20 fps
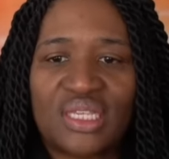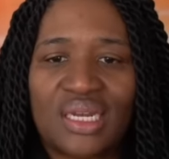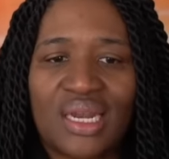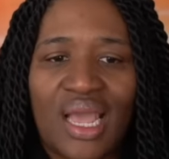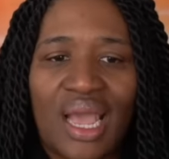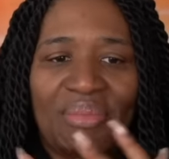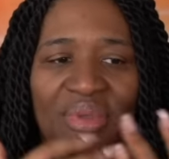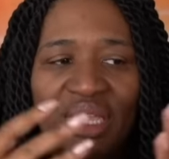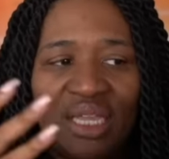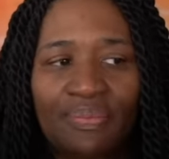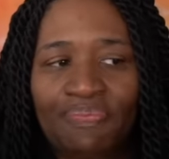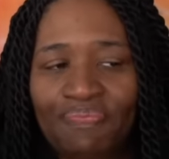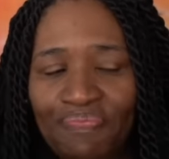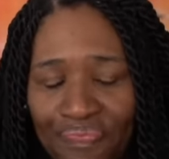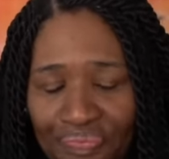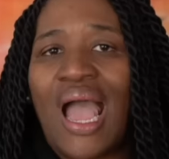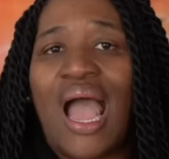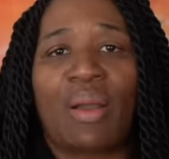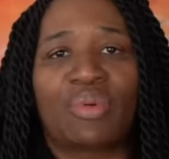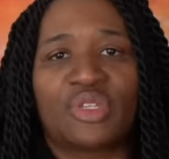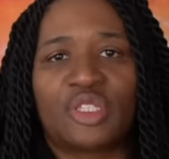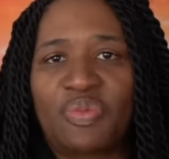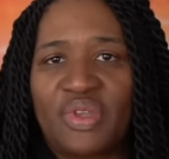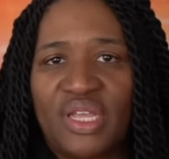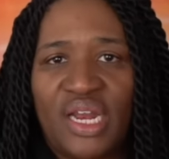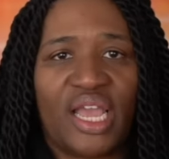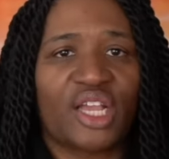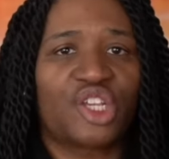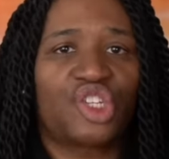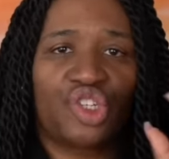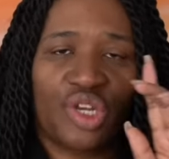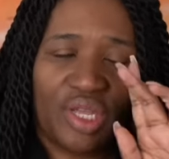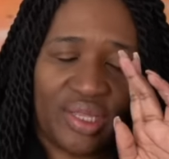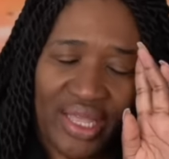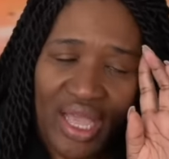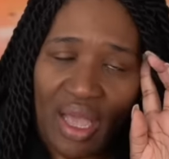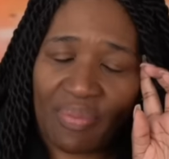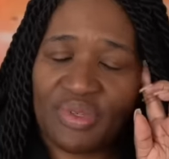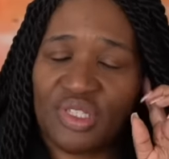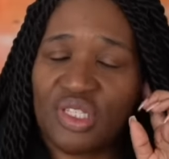And I mean, I was being extra in
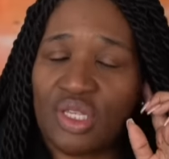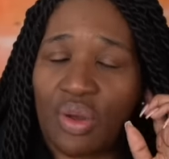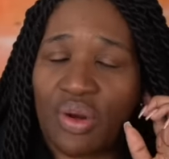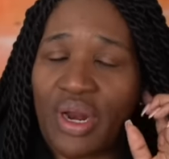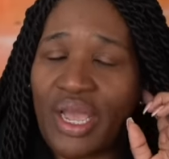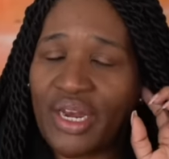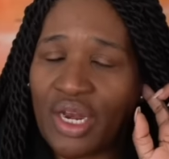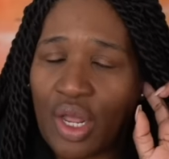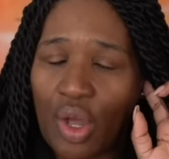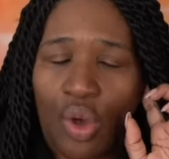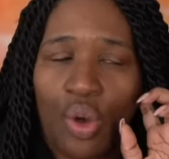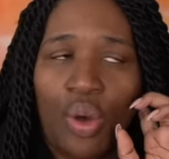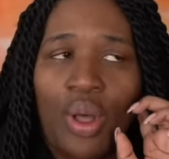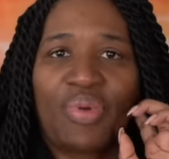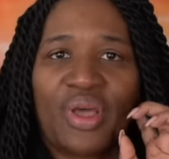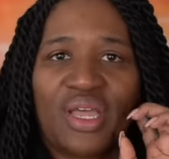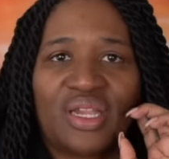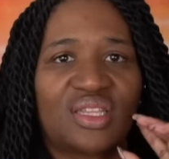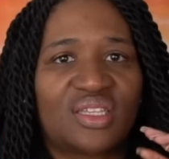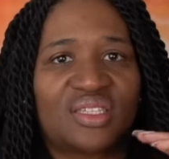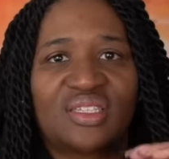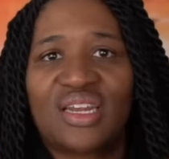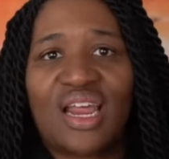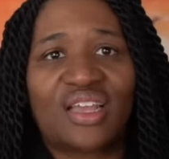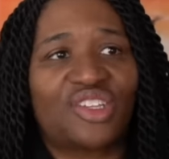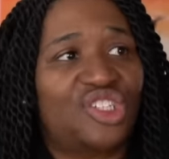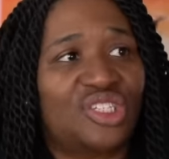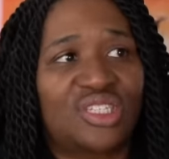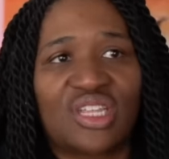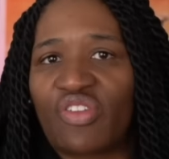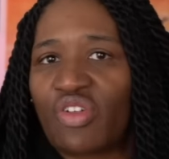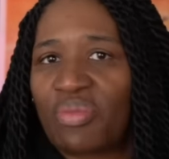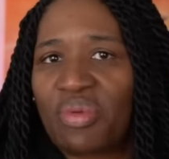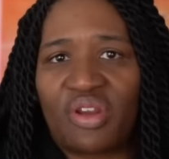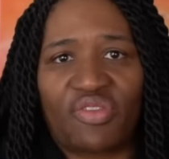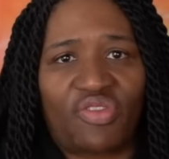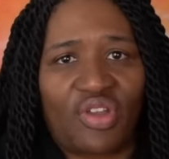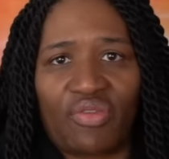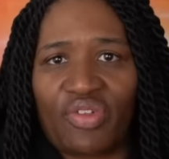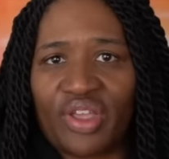the episode, I know, but listen, she's never
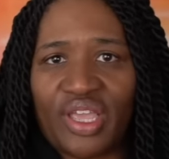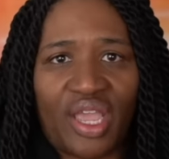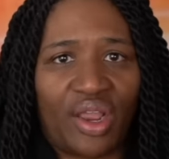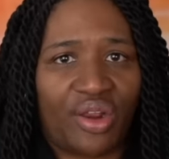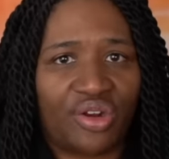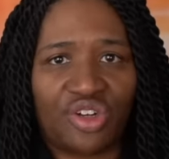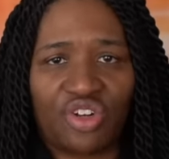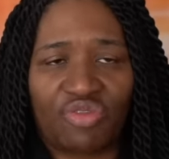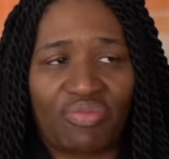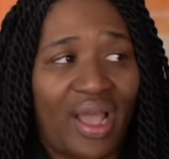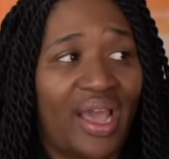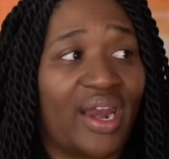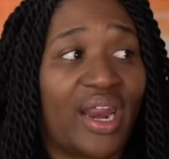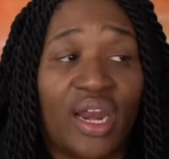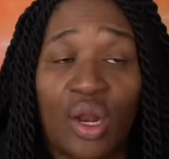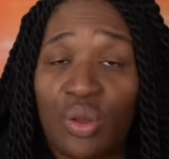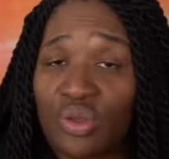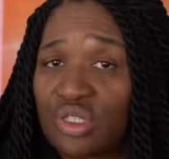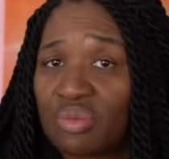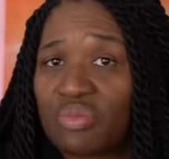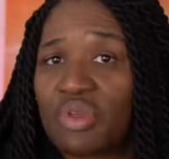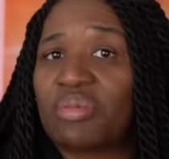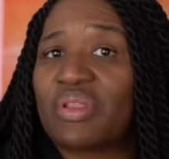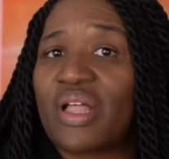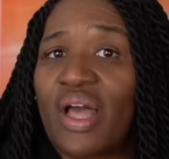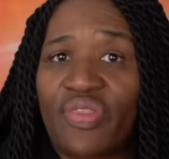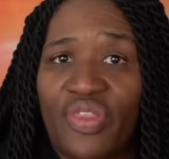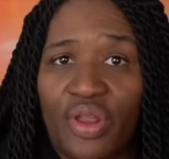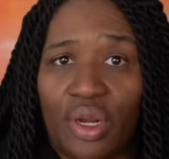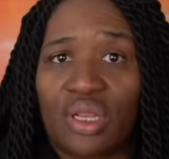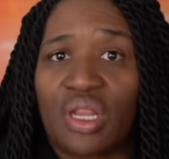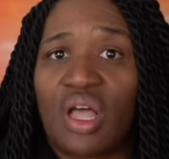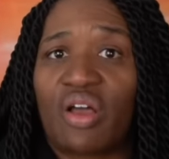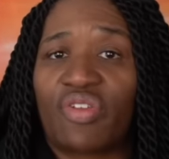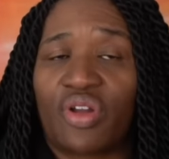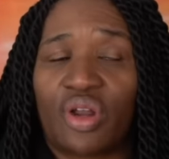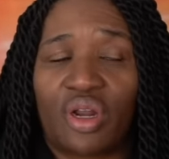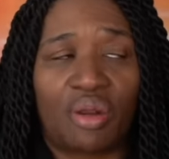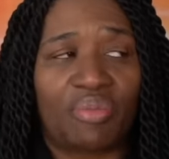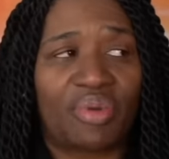been a favorite character of mine. I know some people out there
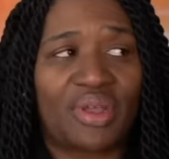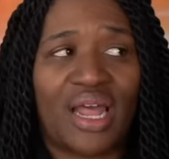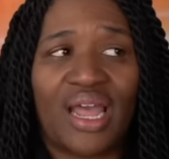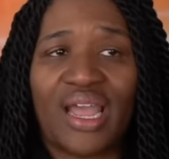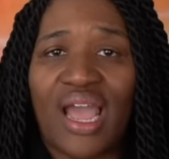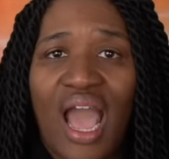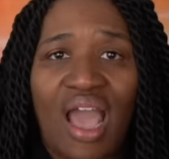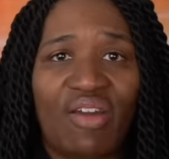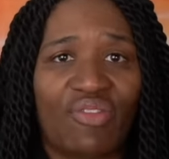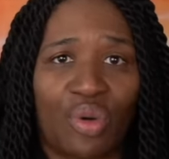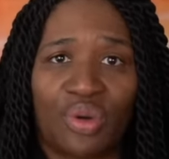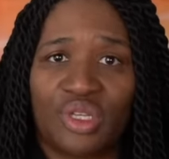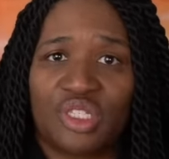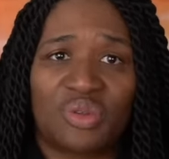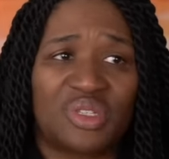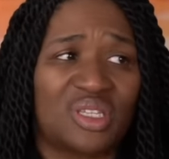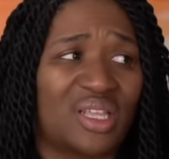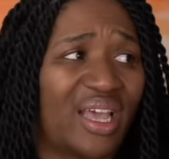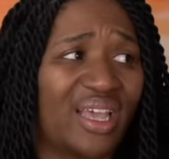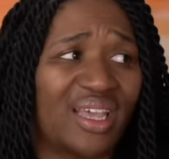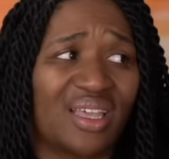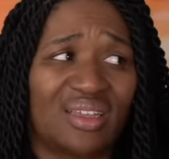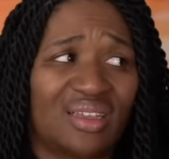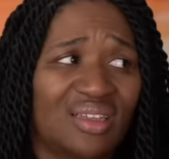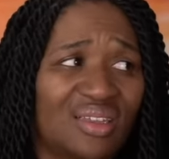love her, but like, I've always been like,